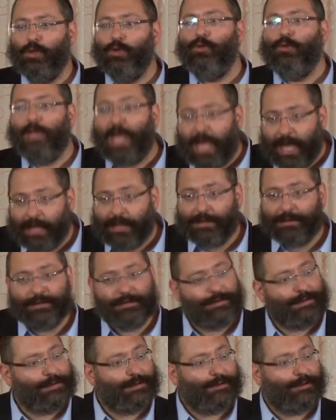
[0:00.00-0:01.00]
You
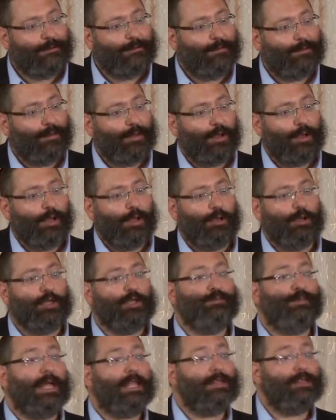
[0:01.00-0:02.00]
date. You
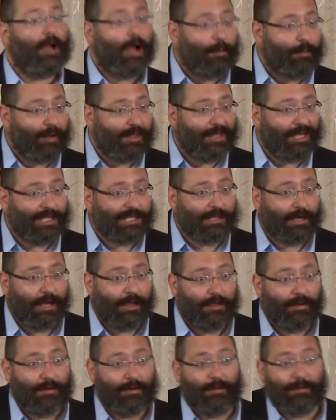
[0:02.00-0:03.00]
spend time with each
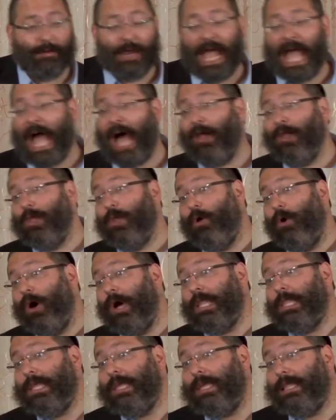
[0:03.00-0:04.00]
other. How
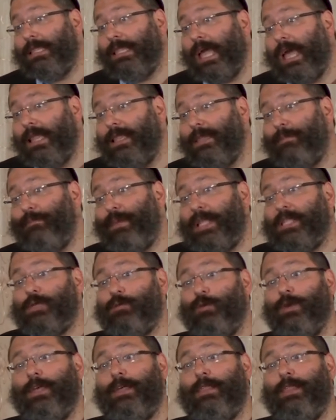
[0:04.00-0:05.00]
long do you date?
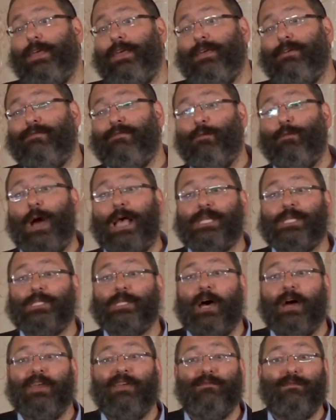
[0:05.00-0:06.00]
Depends where you live. West
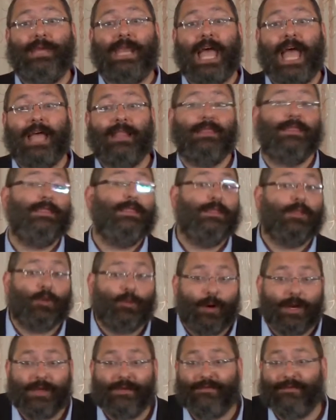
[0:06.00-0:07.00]
side of Manhattan,
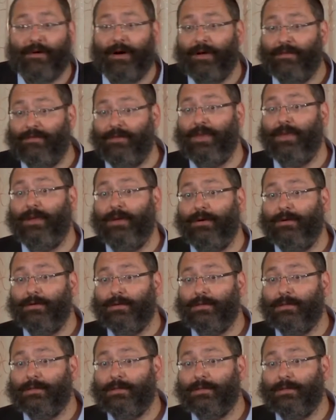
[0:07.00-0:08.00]
twenty-five
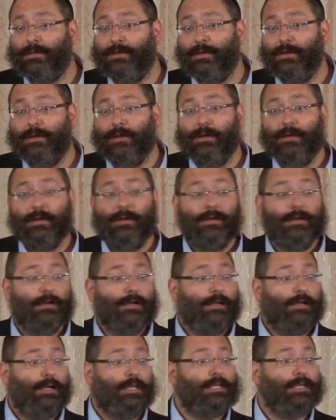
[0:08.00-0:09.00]
years.
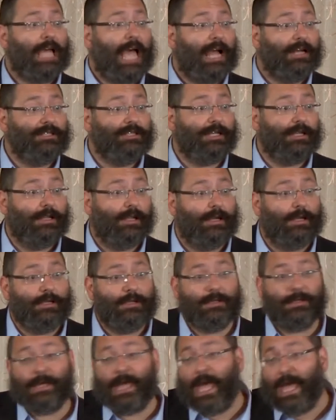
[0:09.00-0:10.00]
Los
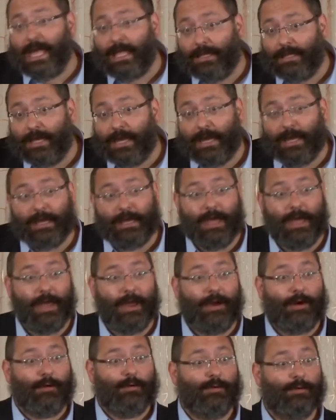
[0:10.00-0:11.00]
Angeles, eighteen
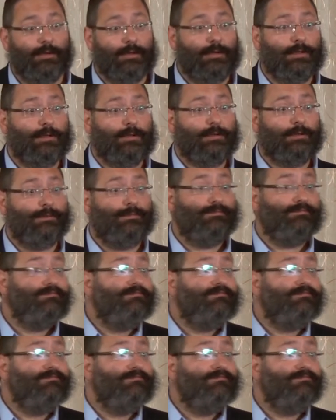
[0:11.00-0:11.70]
years.